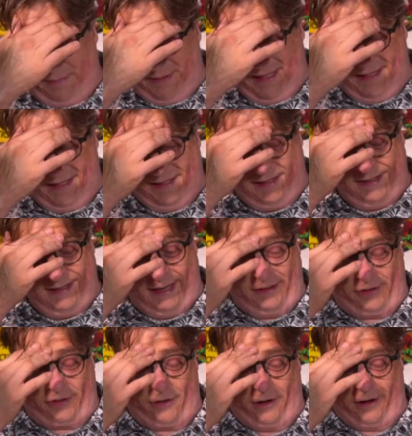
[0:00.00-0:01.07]
But yeah, this is not
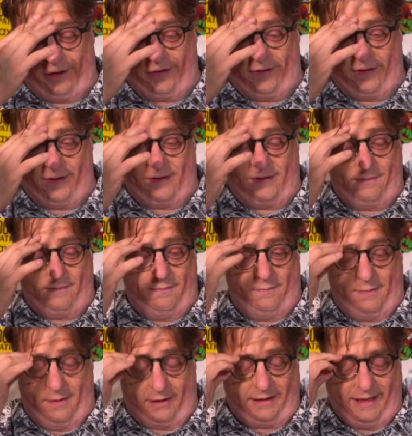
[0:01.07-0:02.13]
the strongest of this
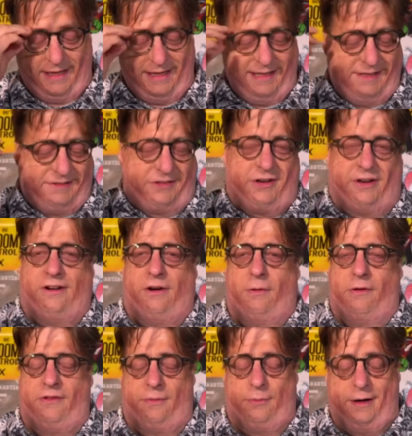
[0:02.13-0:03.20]
book. It needs to start
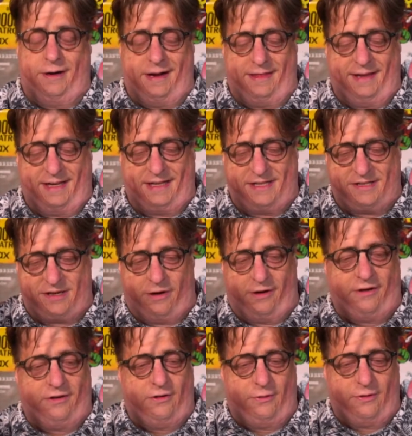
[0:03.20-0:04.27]
going somewhere, and I think it's
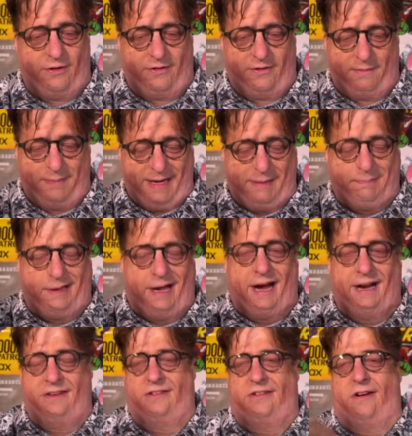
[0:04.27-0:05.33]
starting to. The B
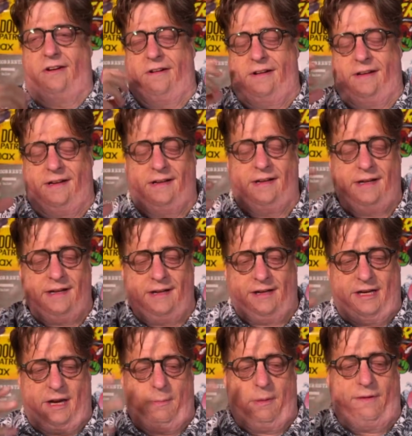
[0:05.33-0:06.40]
plot is starting to
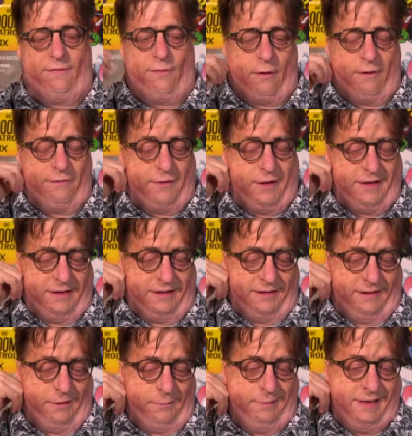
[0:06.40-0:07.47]
come to the forefront a
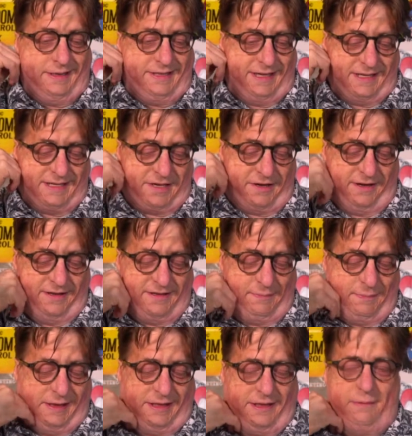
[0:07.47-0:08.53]
little bit and starting to
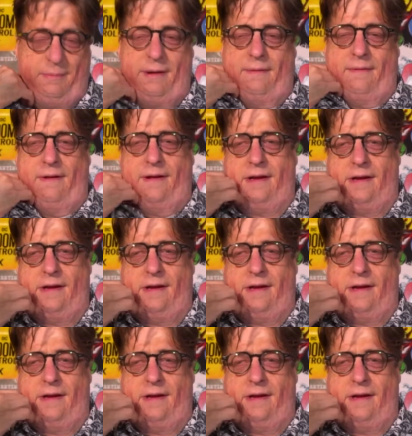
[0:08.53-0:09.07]
be a little bit